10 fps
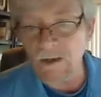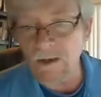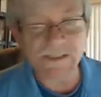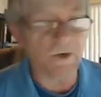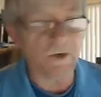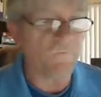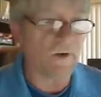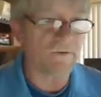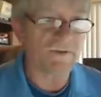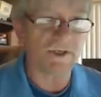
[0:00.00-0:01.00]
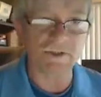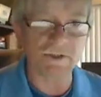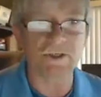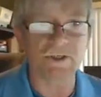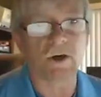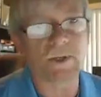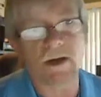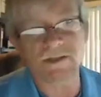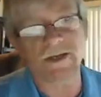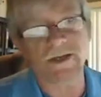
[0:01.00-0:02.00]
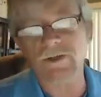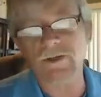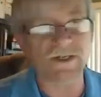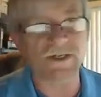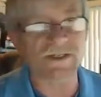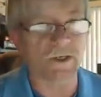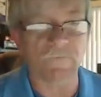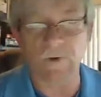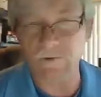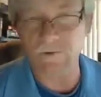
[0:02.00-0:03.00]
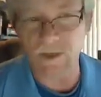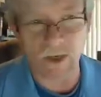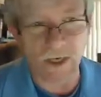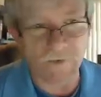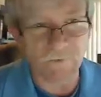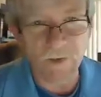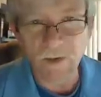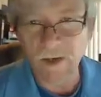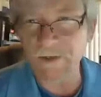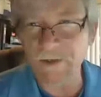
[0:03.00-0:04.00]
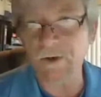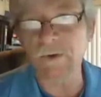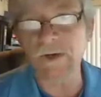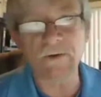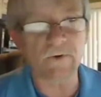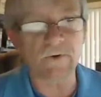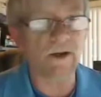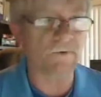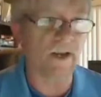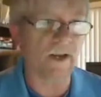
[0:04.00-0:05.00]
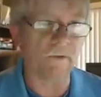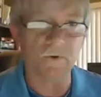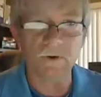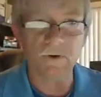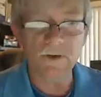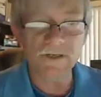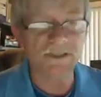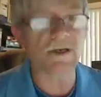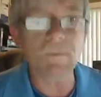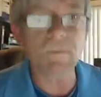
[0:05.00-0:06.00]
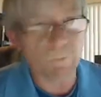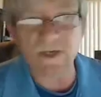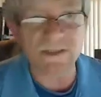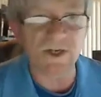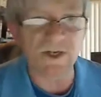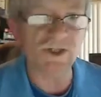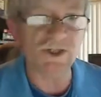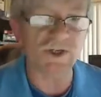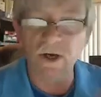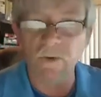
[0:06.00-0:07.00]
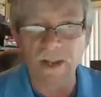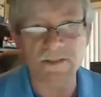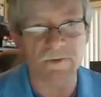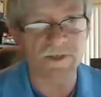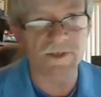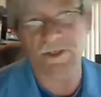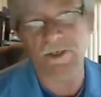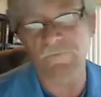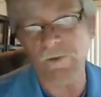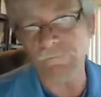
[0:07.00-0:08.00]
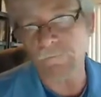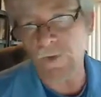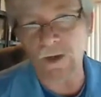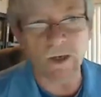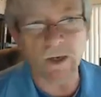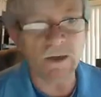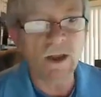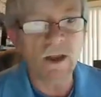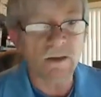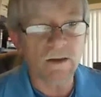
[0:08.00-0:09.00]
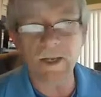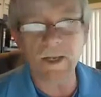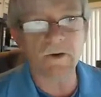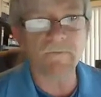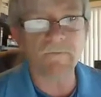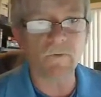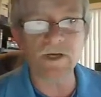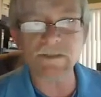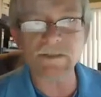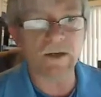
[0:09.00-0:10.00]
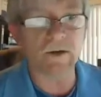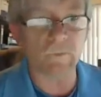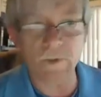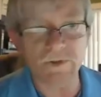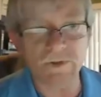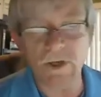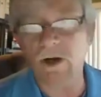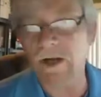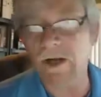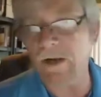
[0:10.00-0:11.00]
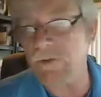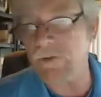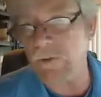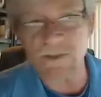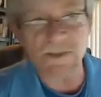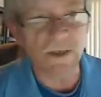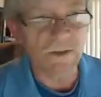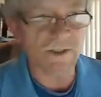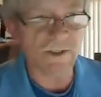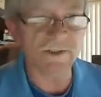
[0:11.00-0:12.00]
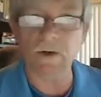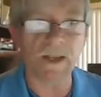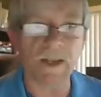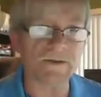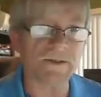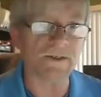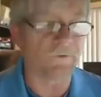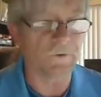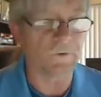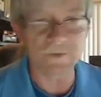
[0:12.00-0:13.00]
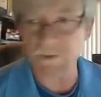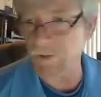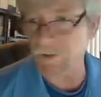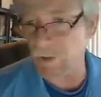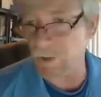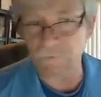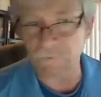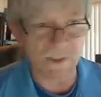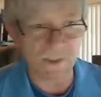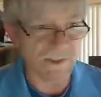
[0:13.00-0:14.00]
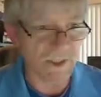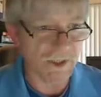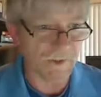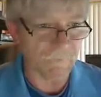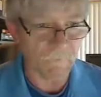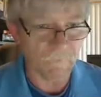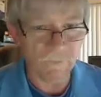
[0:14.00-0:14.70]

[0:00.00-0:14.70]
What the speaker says: Now, cell phones, it should go without saying, turn a cell phone off, and don't ever, ever, ever stop your presentation to go answer a cell phone. All right? Let it go to voicemail, return the call afterwards. Just don't answer cell phones during the middle of a presentation.